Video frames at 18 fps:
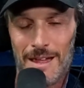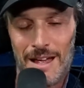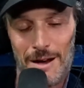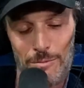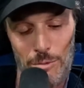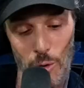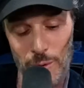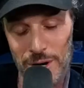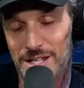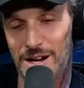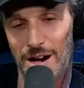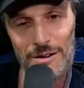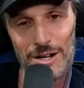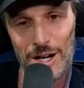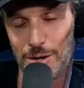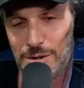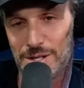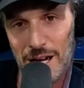what we don't
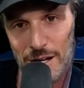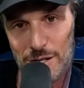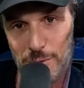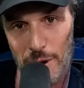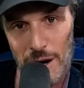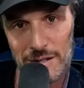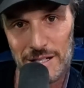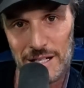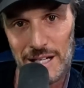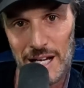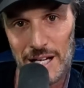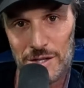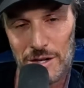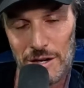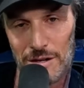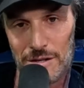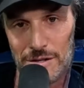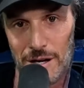know is how smart teenage
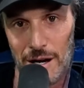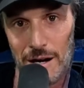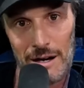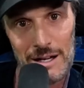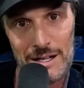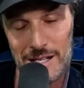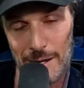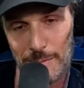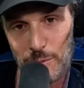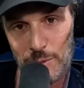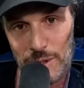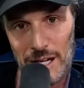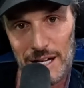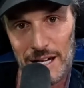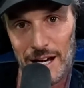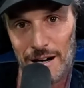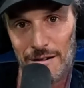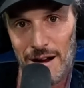girls are, except when they
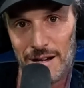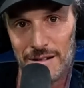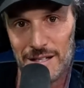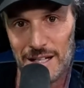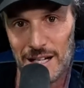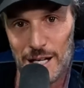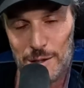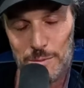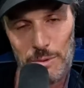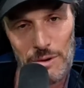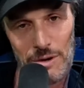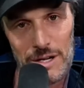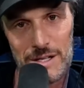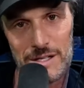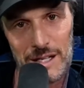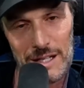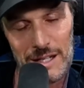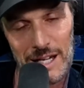get around teenage
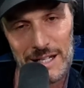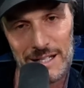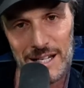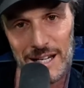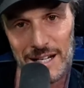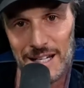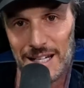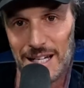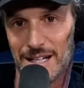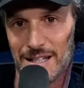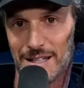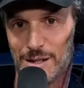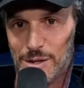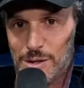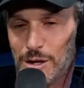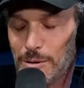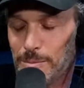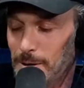boys, then they tend to get a little
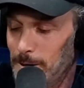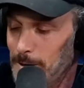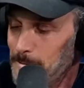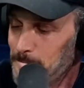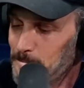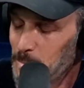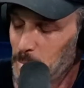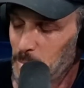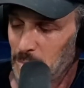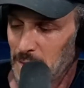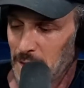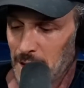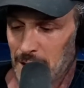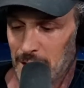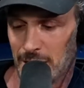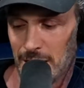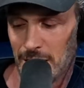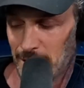stupider.
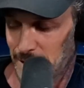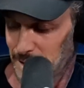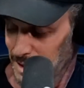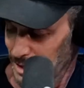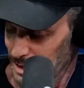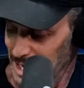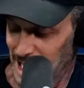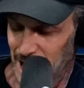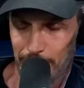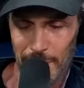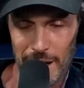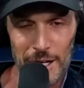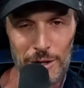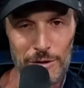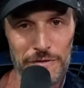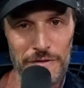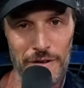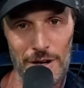Look, anybody
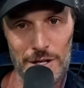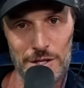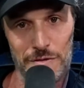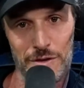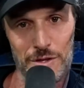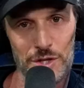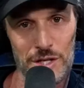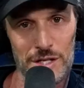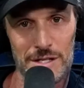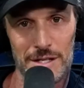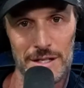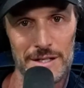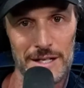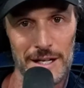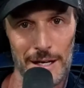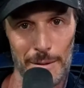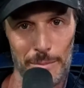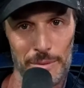who falls for just the
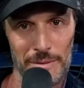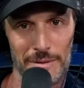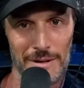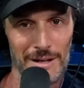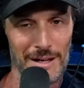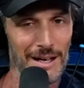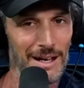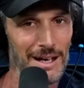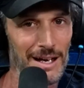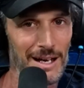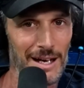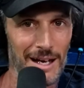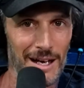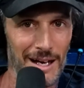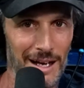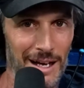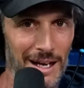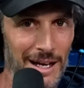tip
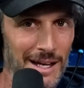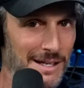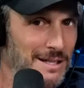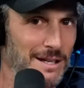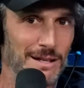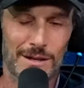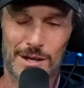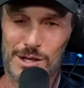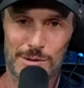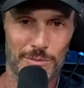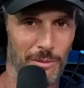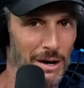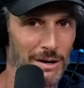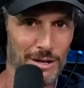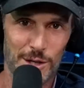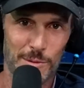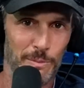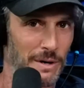isn't the
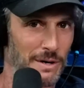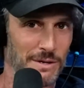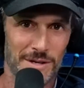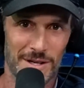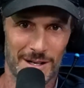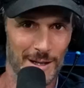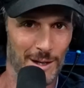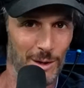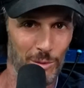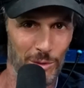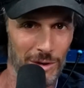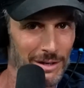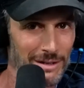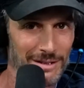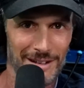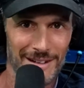smartest person in the world.